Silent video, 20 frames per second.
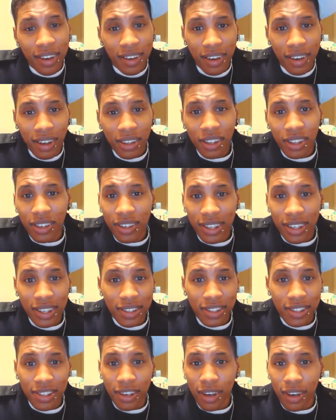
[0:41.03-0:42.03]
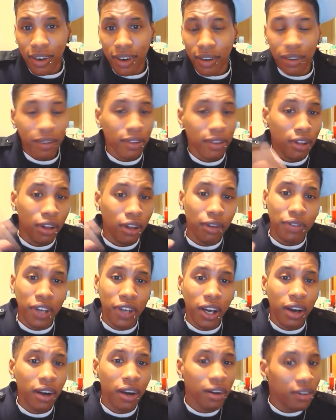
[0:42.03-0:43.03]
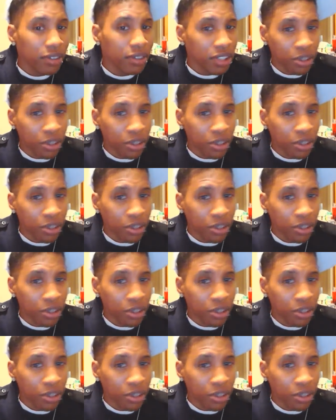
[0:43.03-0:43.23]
Nothing against y'all. Love y'all.